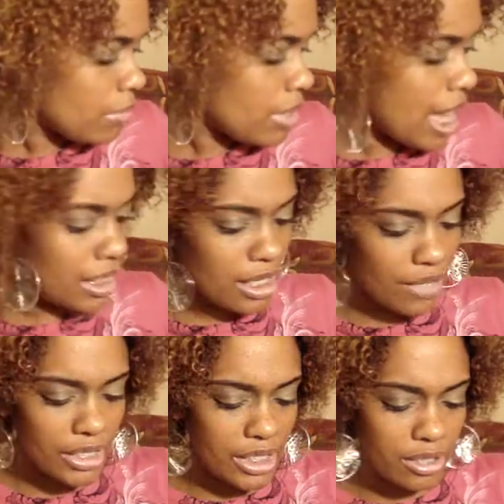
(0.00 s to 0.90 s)
but I
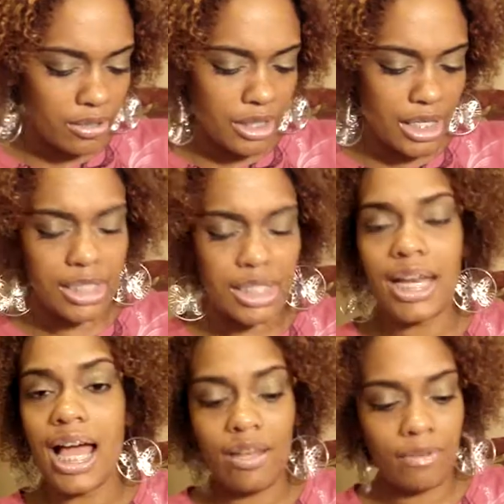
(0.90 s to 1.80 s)
love these little things,
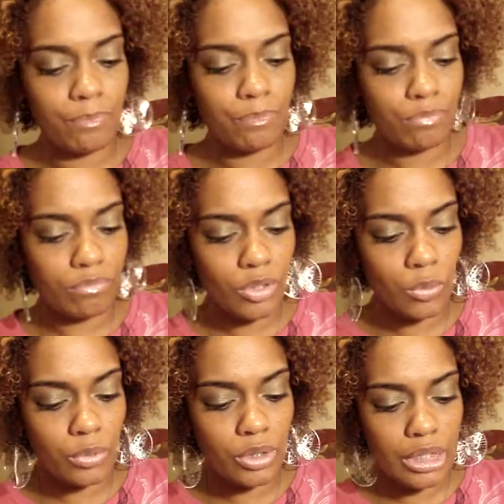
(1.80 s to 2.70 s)
and I
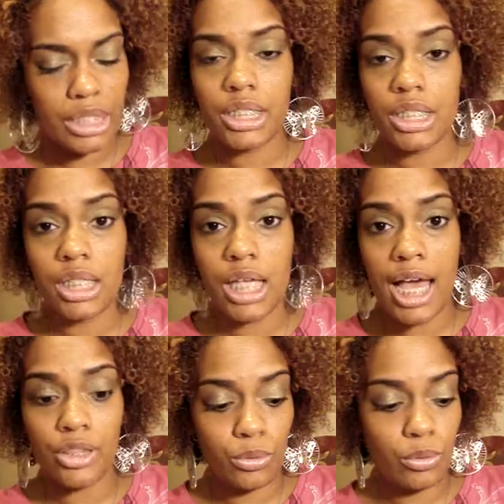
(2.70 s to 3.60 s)
threw
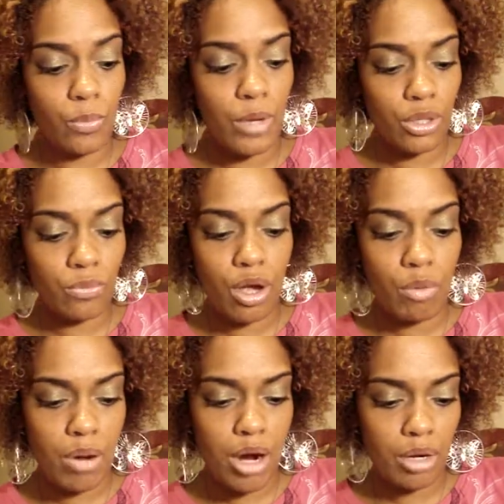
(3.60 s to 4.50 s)
away the
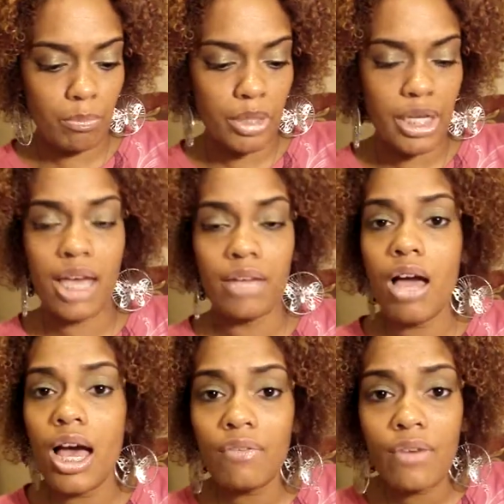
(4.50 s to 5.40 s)
wrong part, but have
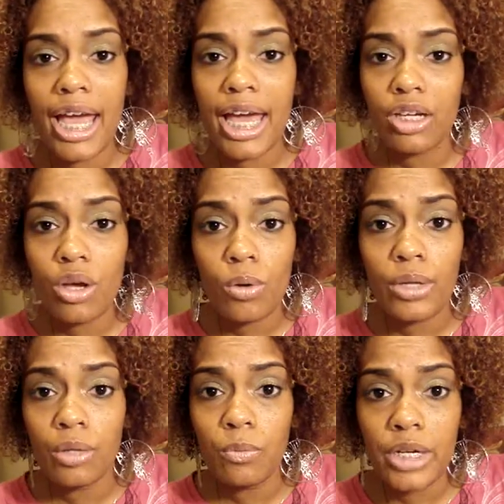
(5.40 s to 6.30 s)
y'all ever had a
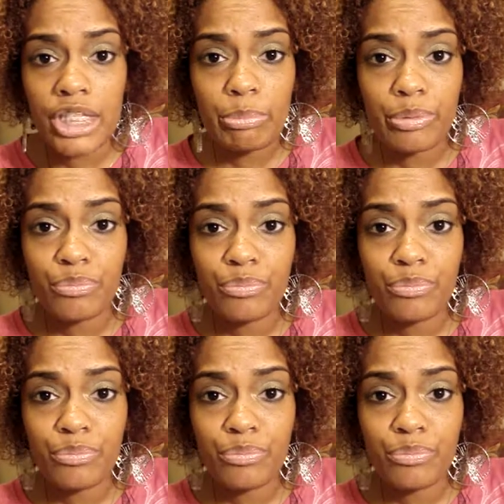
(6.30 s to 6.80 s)
Colgate Wisp?